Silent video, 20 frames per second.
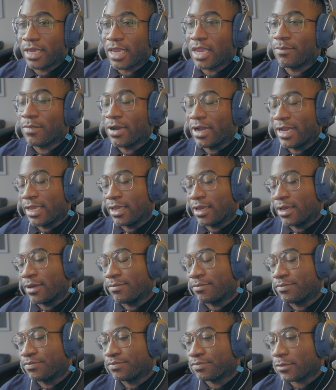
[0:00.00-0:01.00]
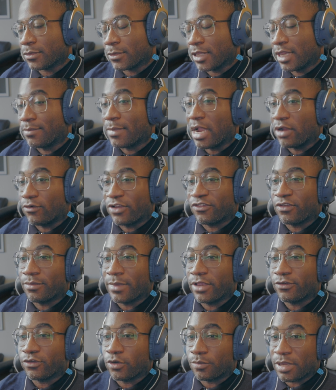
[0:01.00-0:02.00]
in my
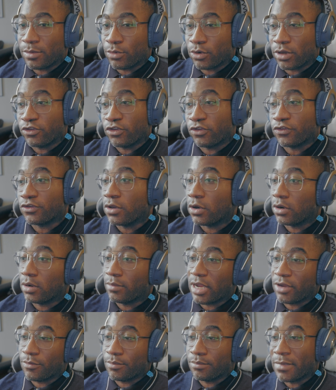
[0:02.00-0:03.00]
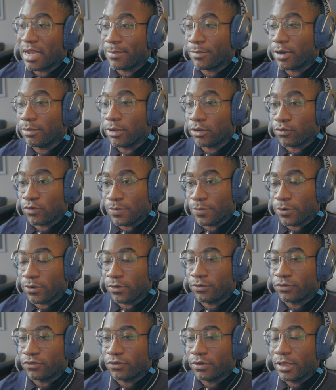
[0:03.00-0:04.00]
resume, so people could just go to my public
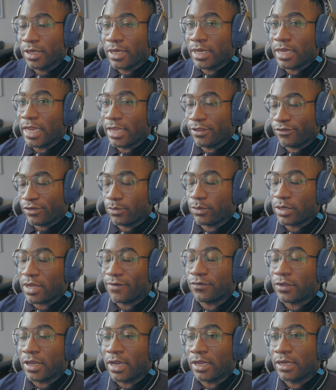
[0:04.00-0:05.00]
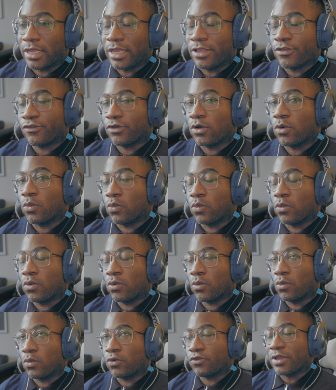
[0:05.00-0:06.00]
repos and see what I've done. And so
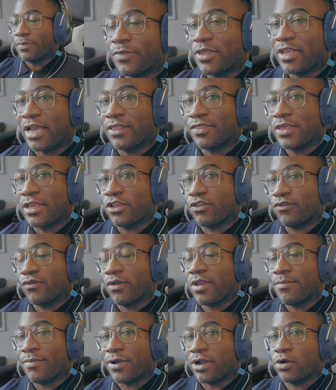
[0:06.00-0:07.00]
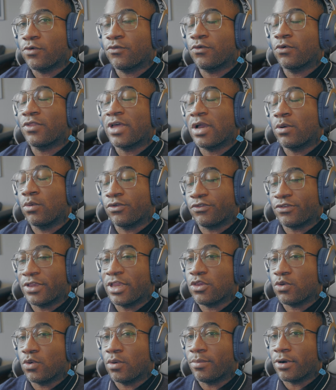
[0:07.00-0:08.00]
something I think is very powerful that will
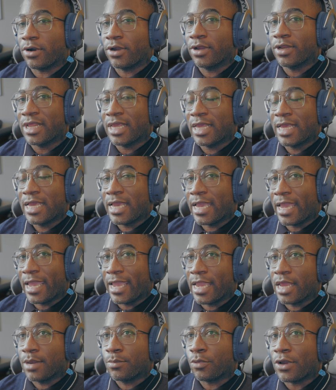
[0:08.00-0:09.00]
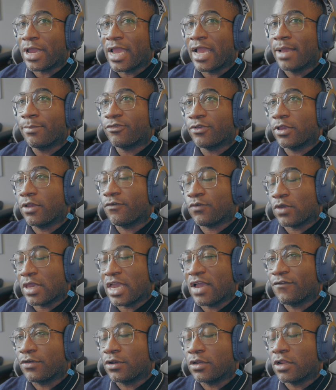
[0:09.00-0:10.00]
set you apart. And perhaps if you
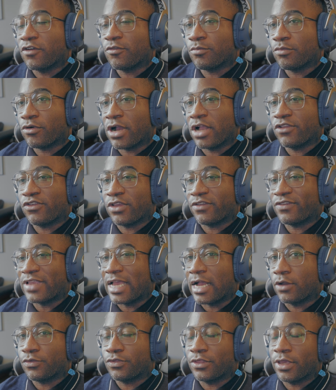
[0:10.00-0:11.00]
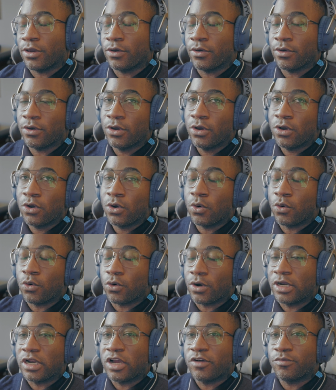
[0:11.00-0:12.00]
have enough projects out there,
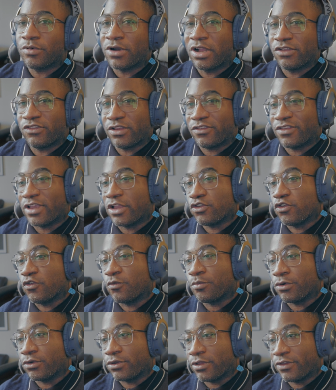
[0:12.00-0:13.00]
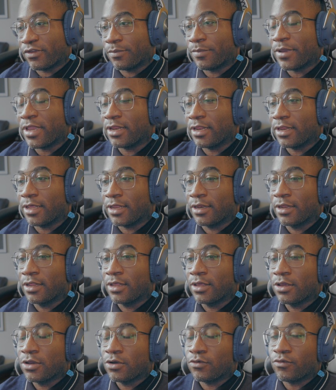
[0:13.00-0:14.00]
or enough projects that you've participated in,
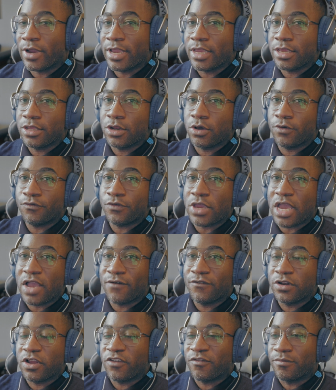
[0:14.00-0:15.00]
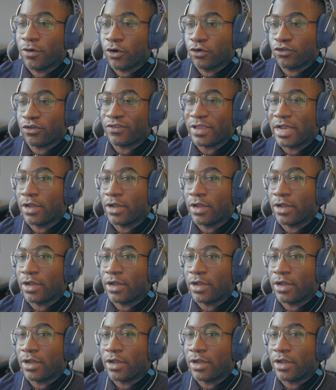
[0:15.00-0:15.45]
right? If you have enough merges